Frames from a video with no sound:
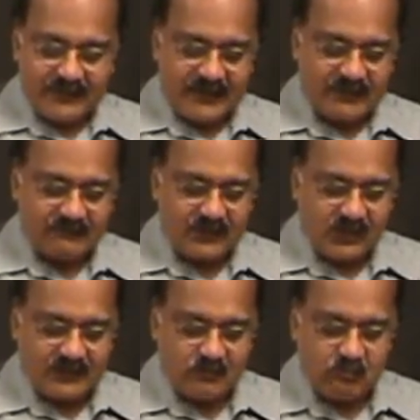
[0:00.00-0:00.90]
and we
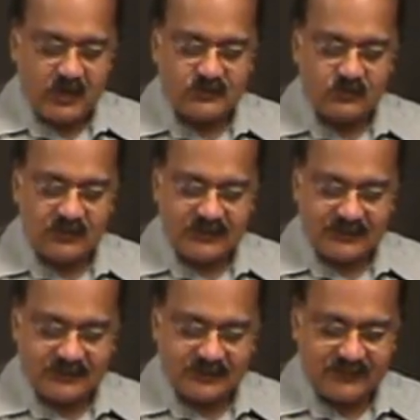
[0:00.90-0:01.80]
call them
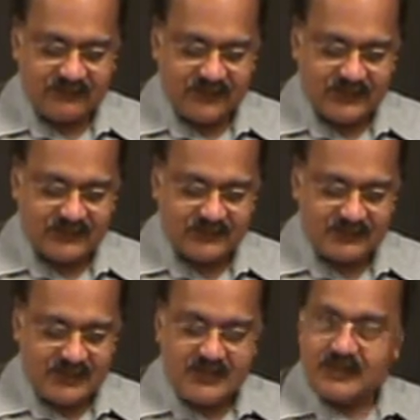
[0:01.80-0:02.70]
module-related defects.
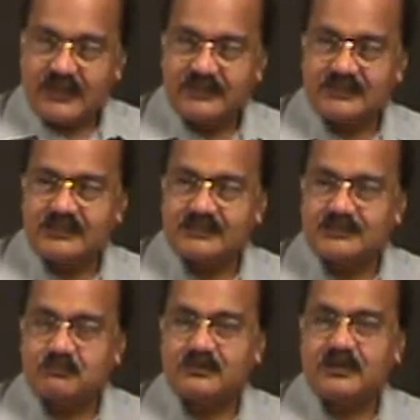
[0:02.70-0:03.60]
And then there are
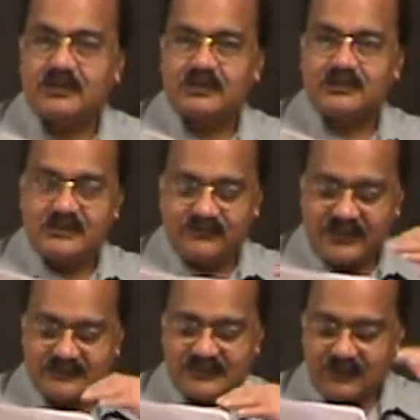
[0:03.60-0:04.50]
some
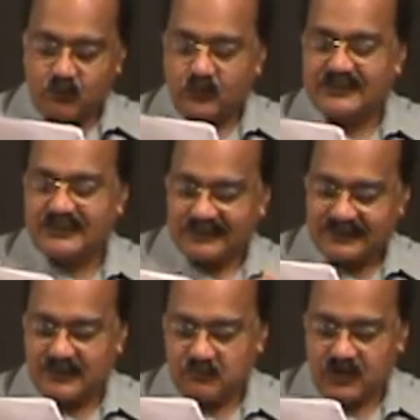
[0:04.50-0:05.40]
defects that are
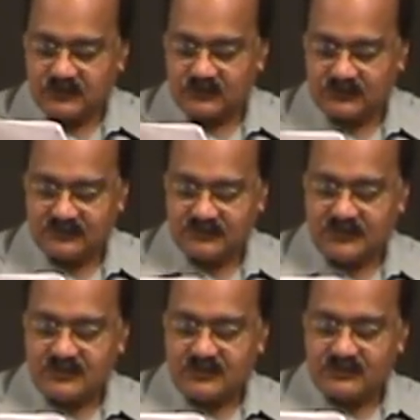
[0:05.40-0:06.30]
within a module.
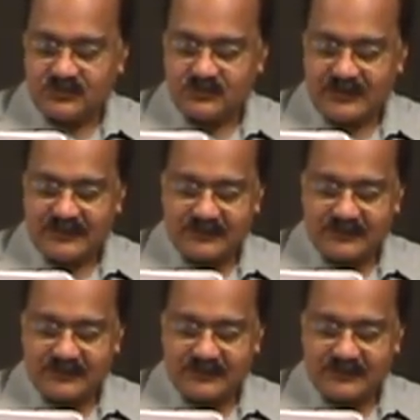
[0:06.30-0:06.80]
So